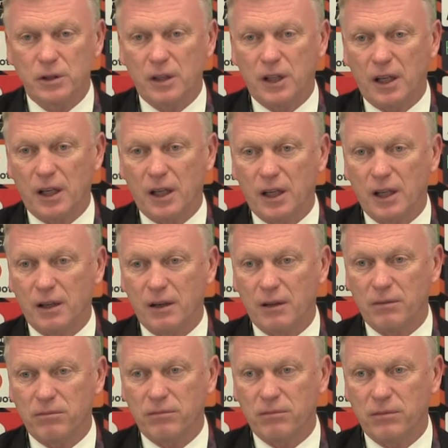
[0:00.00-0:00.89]

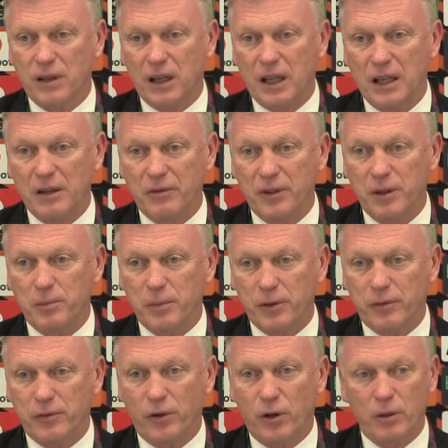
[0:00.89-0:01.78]
And if they
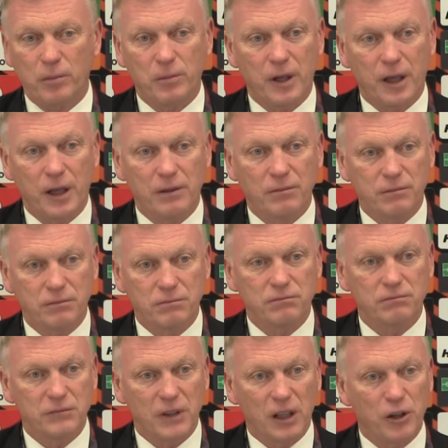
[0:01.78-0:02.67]
perform, then
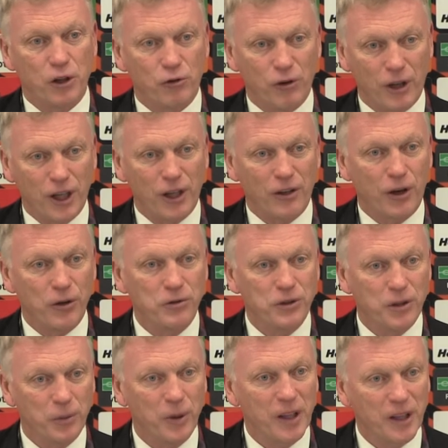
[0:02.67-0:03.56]
and they run
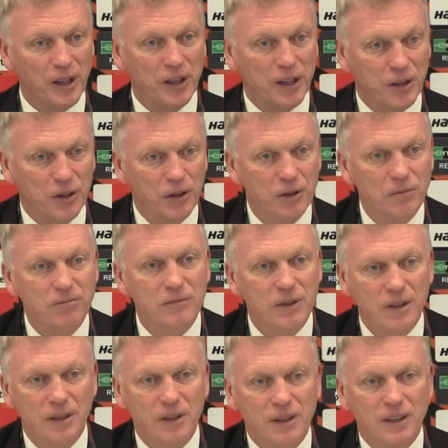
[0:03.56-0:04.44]
around the way that they do,
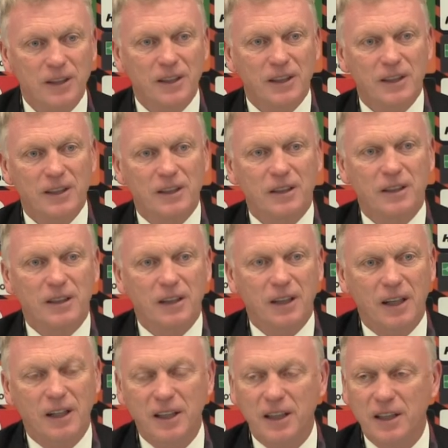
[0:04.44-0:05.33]

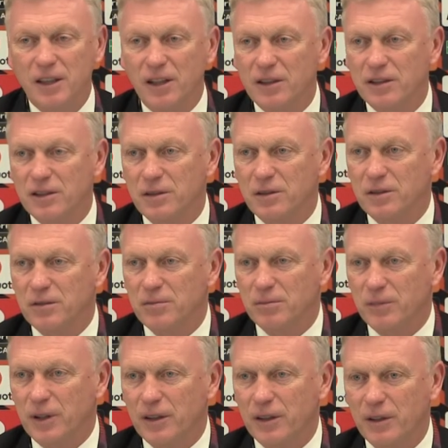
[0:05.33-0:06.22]
and he does, well,